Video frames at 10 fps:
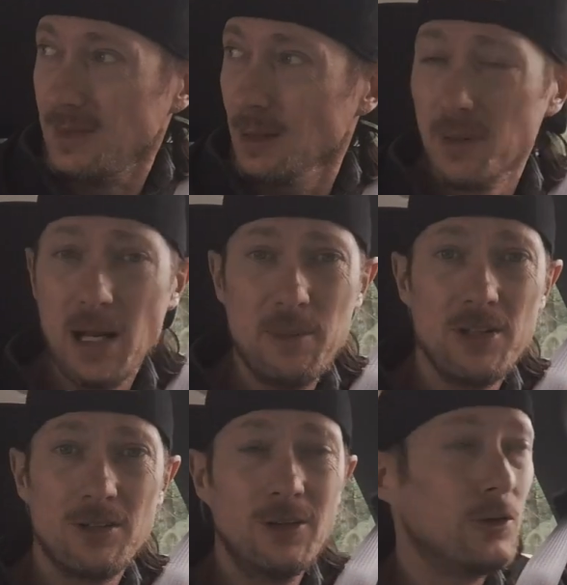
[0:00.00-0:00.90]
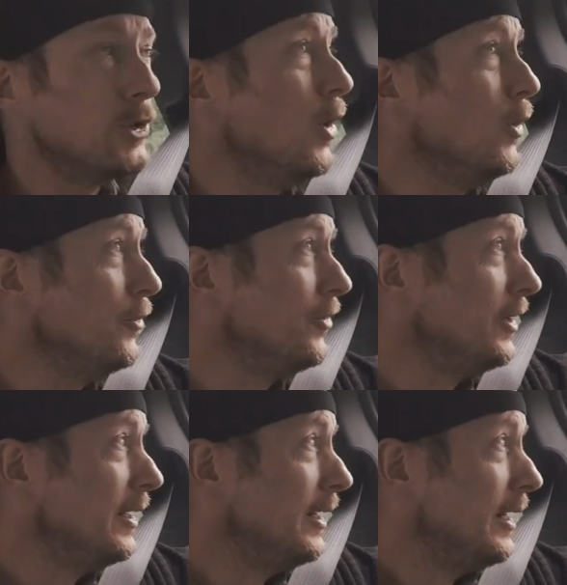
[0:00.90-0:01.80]
But I'm in this little cove
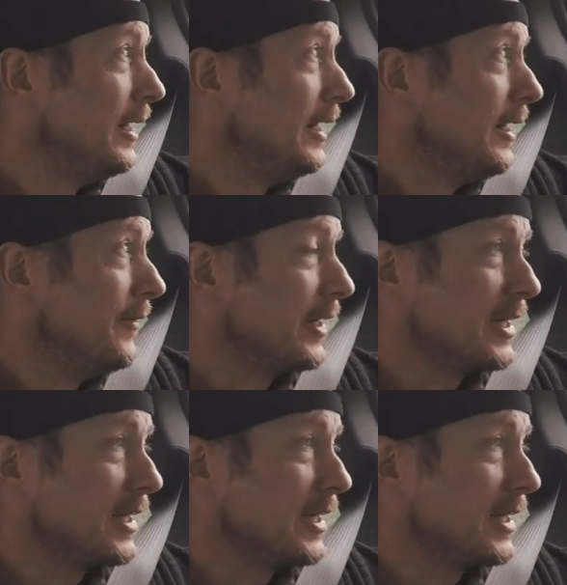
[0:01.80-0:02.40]
that